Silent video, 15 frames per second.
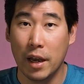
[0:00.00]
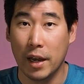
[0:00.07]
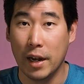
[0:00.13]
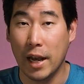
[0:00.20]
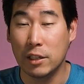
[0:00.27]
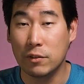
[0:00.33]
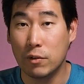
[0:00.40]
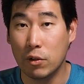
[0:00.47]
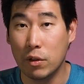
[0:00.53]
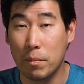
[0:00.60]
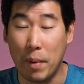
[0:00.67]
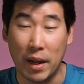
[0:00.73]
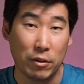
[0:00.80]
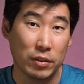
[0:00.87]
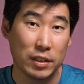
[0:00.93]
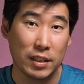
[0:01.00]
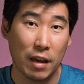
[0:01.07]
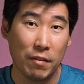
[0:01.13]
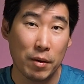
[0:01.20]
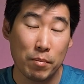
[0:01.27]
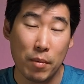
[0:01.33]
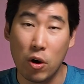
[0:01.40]
And as for the battery
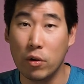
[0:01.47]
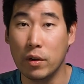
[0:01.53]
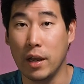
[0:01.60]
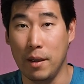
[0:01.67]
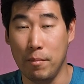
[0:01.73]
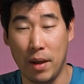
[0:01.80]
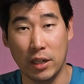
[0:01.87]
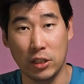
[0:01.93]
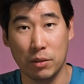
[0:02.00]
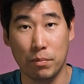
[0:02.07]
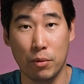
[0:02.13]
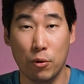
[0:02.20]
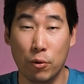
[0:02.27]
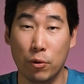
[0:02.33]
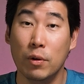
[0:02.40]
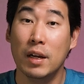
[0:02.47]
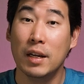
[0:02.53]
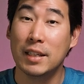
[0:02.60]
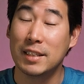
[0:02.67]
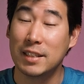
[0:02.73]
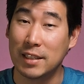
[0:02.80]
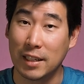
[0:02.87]
saving mode, it managed to pull
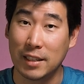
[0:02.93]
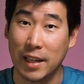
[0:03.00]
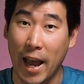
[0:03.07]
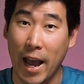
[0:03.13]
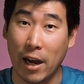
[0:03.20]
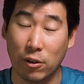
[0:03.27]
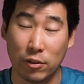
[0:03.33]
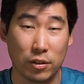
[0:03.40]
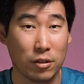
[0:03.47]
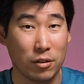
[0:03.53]
6 hours.